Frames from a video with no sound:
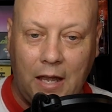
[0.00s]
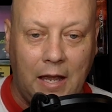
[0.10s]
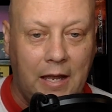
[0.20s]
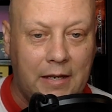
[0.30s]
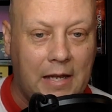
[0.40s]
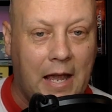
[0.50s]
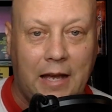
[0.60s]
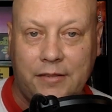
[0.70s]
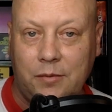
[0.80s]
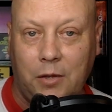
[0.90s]
And he
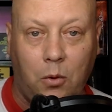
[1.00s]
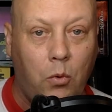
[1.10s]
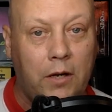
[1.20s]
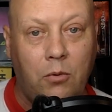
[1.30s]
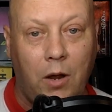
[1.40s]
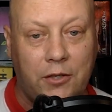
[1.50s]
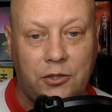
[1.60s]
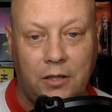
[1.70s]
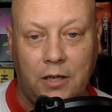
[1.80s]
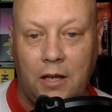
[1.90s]
asks him like one
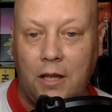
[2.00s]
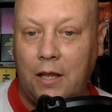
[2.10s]
question,